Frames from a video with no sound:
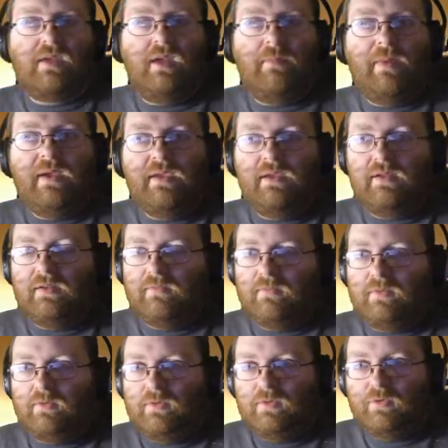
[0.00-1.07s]
Immaculate
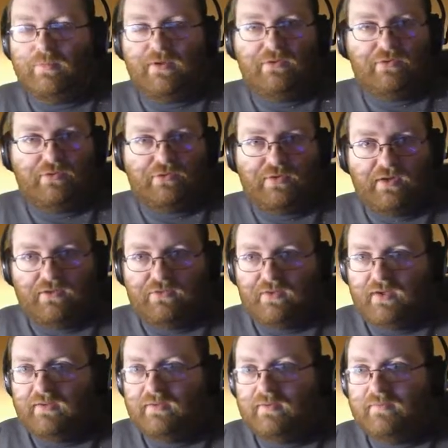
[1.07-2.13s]
Space Crusade
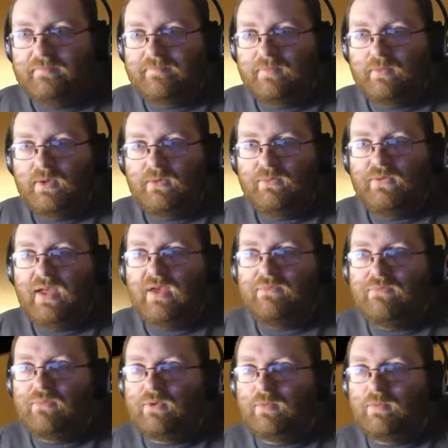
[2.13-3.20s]
set, with
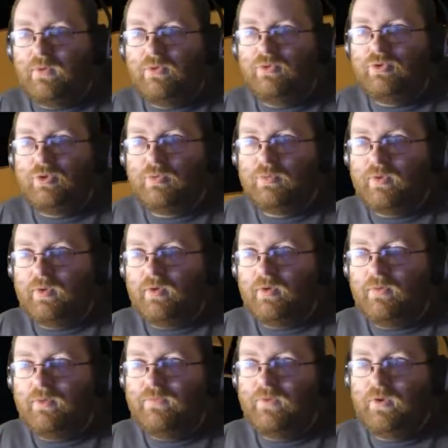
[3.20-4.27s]

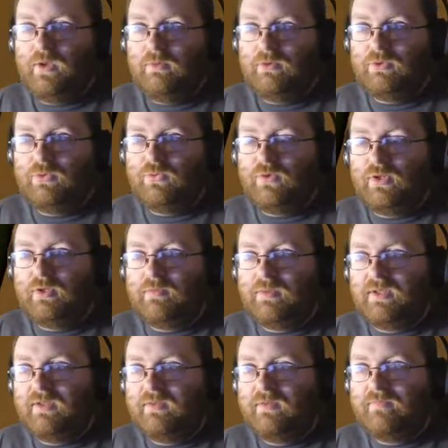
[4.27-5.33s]
100%, which was fully
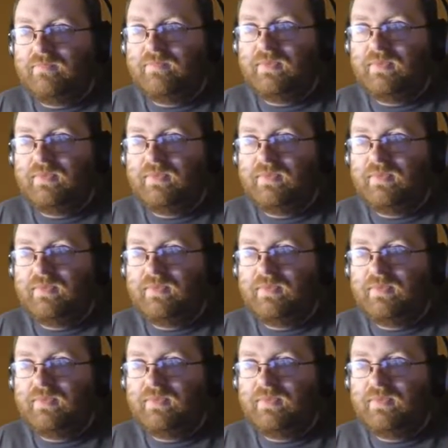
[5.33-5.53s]
complete.